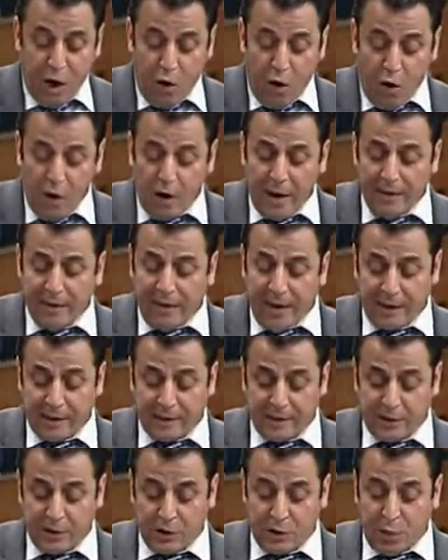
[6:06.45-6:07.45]
All of
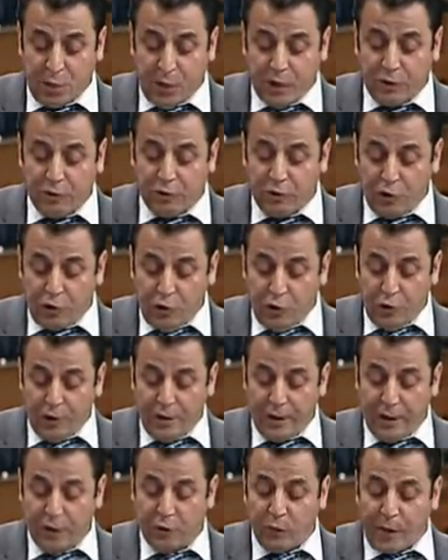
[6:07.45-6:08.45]
us want to know
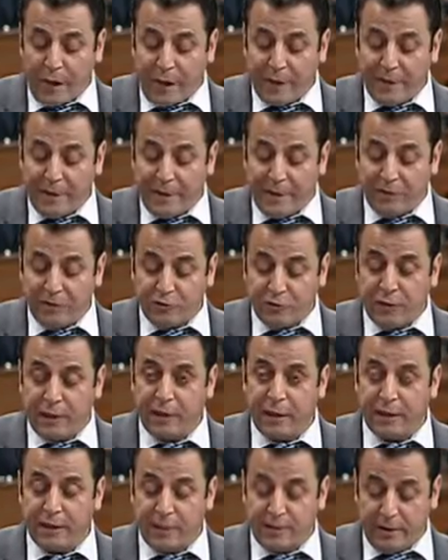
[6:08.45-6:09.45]
that we are being
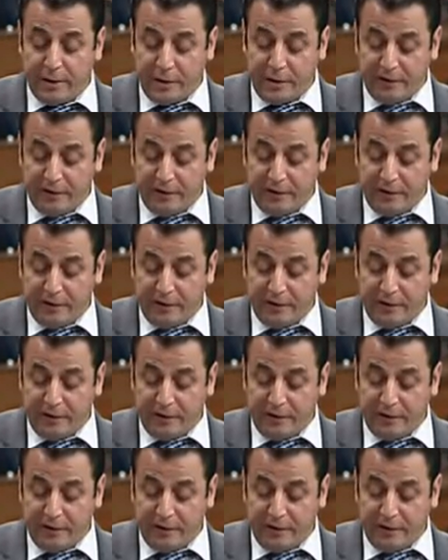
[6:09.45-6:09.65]
treated